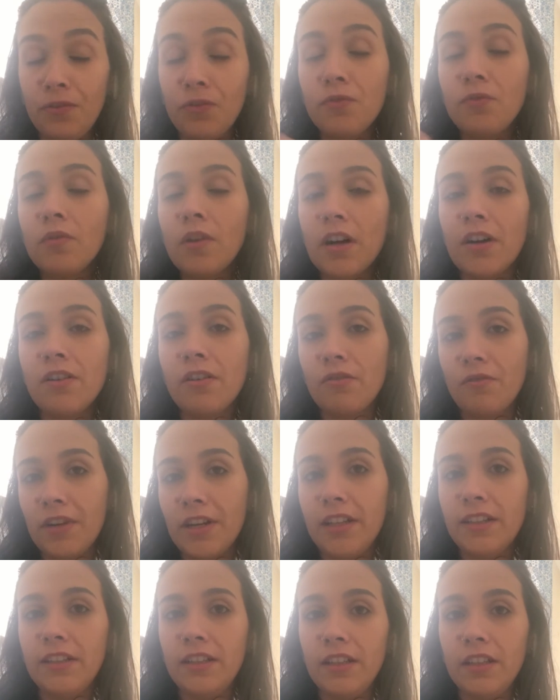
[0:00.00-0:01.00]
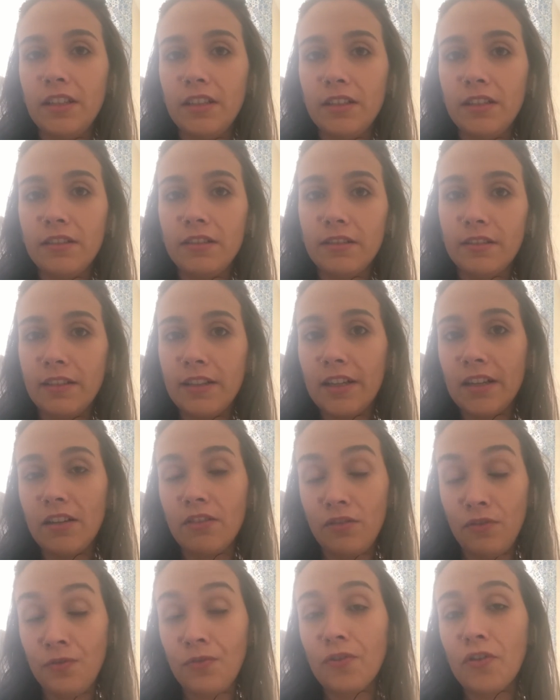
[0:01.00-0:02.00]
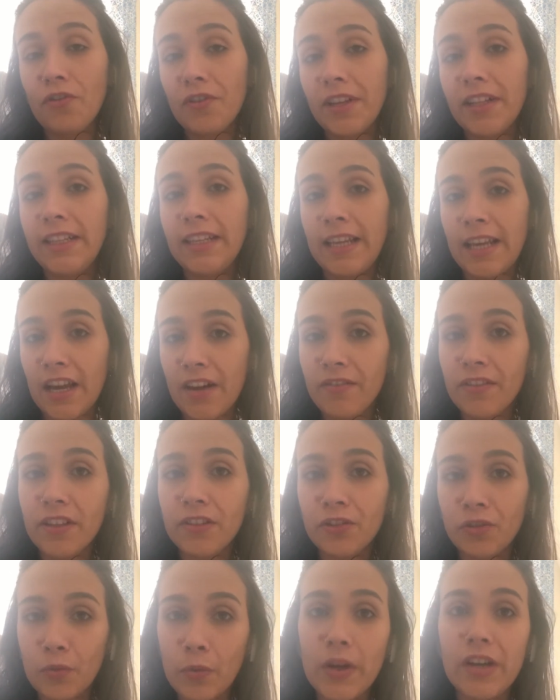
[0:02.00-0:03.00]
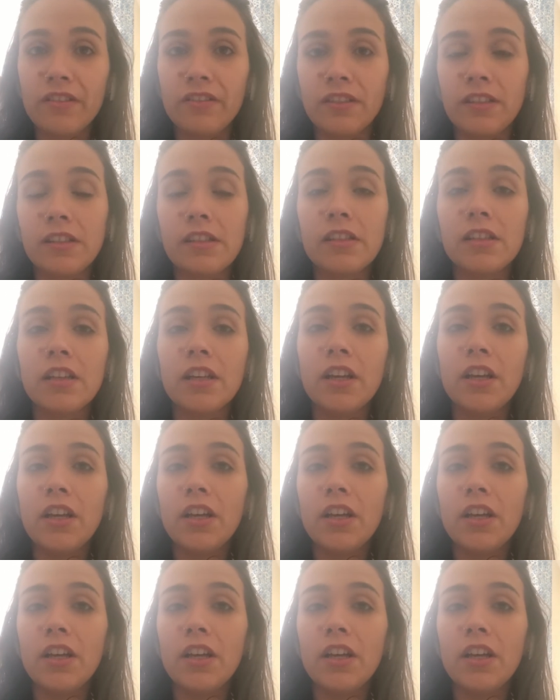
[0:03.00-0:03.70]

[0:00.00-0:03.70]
are already that if you already have that awareness,